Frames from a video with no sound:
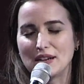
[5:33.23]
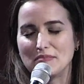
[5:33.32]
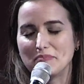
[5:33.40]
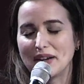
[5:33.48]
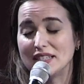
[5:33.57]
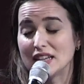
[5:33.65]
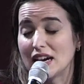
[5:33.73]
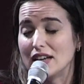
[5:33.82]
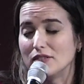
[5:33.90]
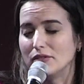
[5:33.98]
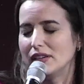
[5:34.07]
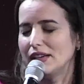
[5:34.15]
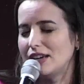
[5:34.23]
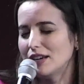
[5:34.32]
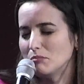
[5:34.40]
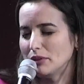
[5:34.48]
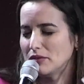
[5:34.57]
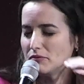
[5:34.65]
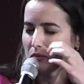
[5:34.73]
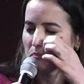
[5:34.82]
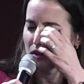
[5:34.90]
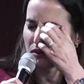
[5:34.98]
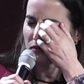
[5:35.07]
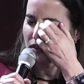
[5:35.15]
my dad, he had played
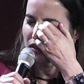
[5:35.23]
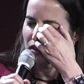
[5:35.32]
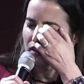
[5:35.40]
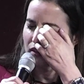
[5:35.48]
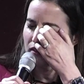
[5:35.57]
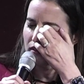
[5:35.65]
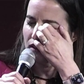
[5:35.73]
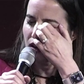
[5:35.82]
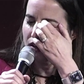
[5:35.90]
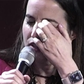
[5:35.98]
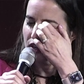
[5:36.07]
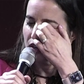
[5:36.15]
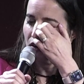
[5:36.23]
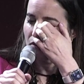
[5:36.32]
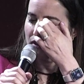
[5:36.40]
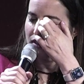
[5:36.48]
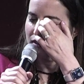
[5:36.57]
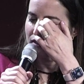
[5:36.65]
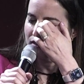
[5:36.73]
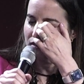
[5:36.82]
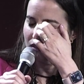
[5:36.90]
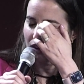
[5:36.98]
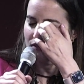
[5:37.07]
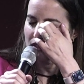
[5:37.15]
football for a year in college, I'd always
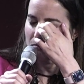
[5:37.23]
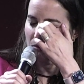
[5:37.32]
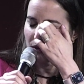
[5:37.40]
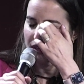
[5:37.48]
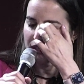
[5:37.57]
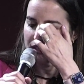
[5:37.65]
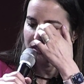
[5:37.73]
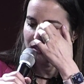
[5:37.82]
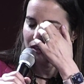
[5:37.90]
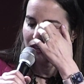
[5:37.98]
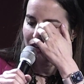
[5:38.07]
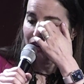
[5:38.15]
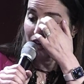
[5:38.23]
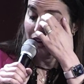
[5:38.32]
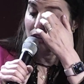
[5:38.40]
loved sports, and I